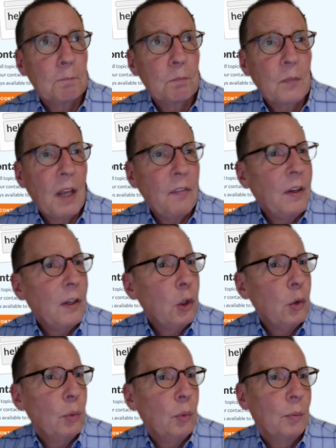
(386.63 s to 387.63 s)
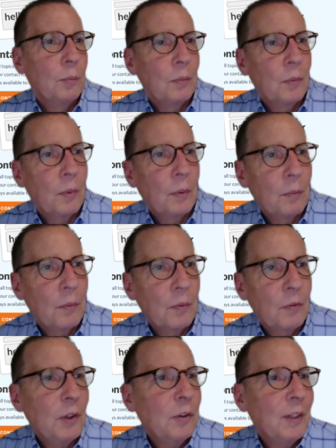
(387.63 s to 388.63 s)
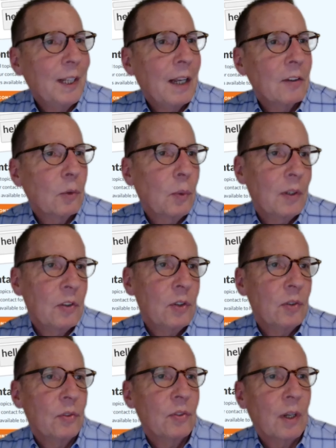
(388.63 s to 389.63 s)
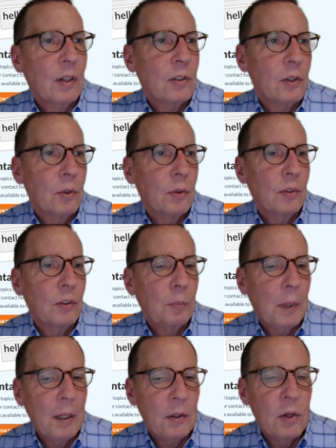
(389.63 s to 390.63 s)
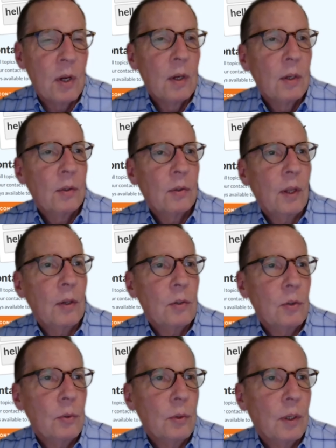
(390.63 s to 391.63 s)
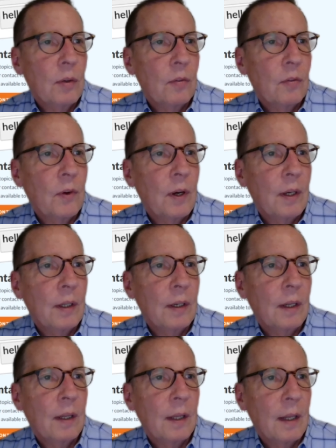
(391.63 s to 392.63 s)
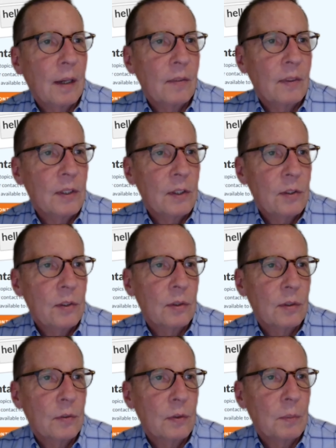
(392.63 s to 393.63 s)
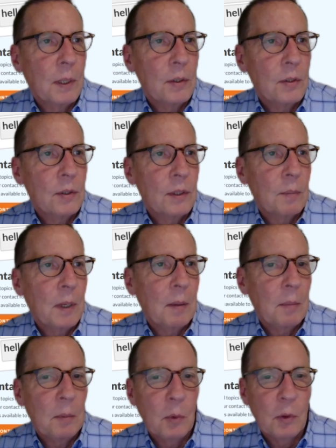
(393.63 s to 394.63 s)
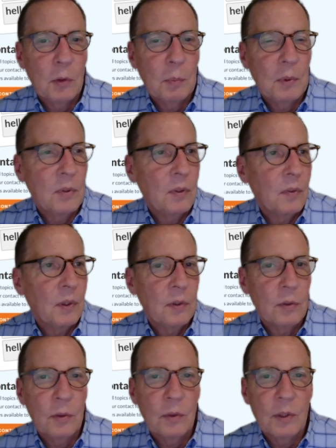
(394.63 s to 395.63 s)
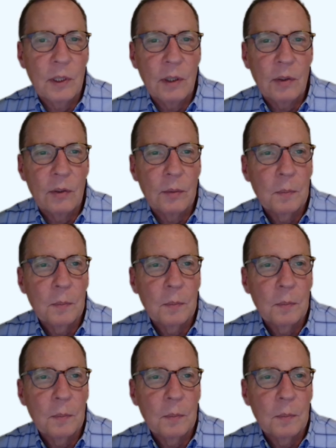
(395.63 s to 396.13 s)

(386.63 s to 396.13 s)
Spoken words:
FAQ, frequently asked questions section on this page so that you can find a lot of additional information that may be more specific to your needs.